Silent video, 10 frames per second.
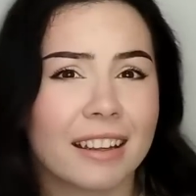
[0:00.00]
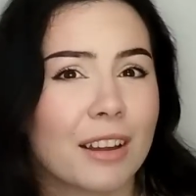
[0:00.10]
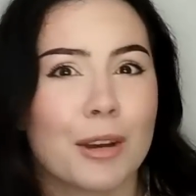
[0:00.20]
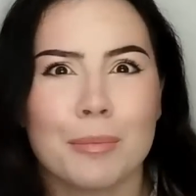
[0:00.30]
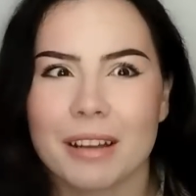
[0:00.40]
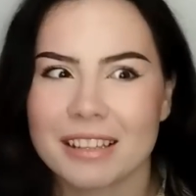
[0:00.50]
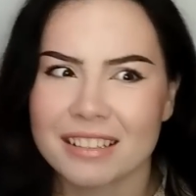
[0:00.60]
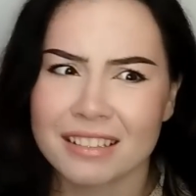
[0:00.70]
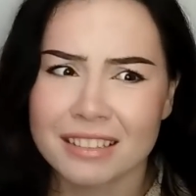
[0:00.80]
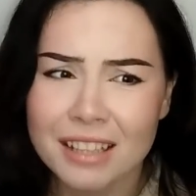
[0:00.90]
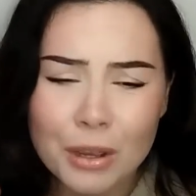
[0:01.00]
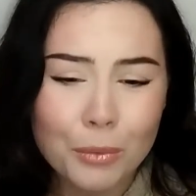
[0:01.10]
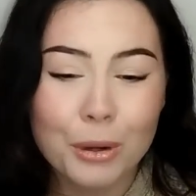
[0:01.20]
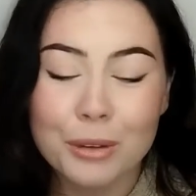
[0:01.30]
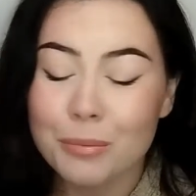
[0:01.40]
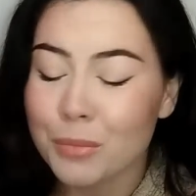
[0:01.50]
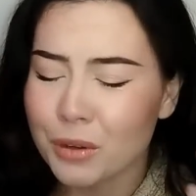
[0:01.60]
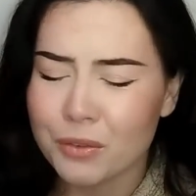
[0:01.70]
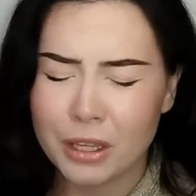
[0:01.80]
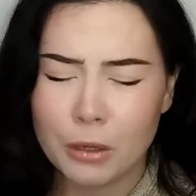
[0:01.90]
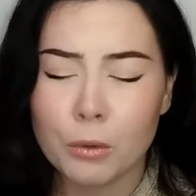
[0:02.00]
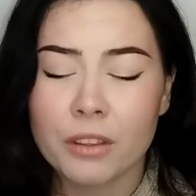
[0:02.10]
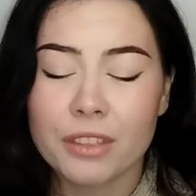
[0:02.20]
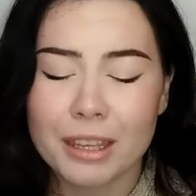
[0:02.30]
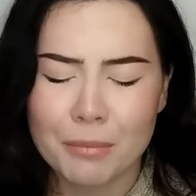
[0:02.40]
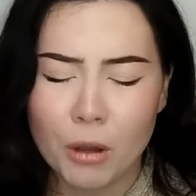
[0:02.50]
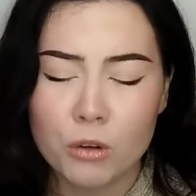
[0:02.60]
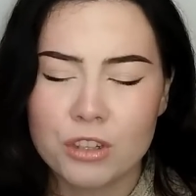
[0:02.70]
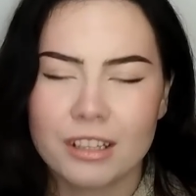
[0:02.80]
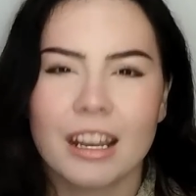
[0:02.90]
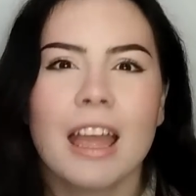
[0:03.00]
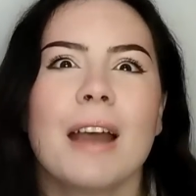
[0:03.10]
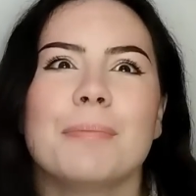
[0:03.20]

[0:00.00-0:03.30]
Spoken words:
Like, her muscles weren't moving with emotion.